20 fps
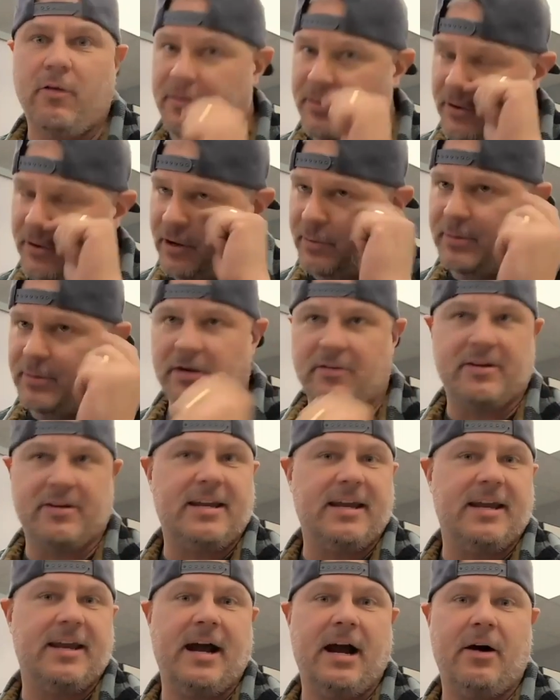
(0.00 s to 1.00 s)
that they're going to be able to
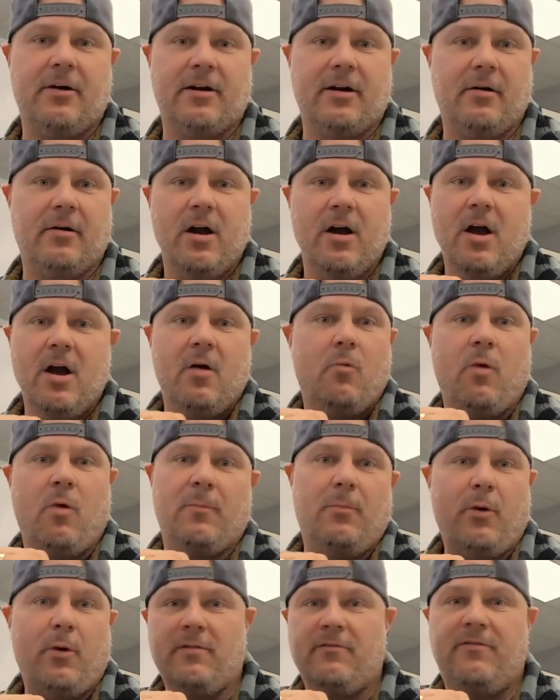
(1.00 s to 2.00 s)
get out a
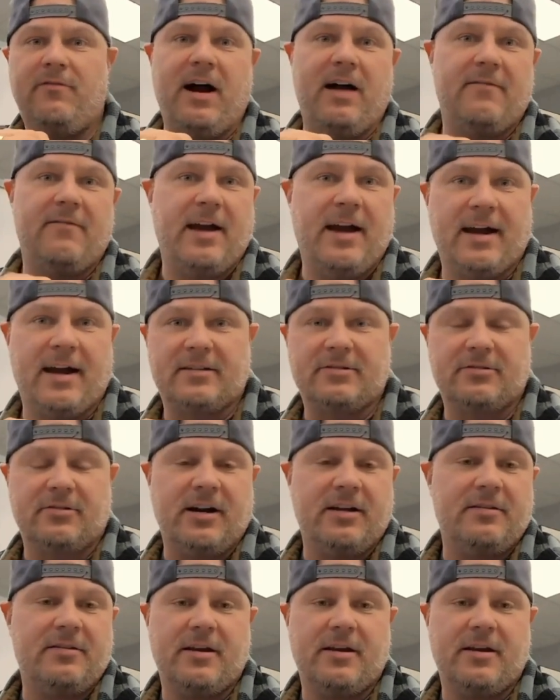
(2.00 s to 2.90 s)
1.5x, right?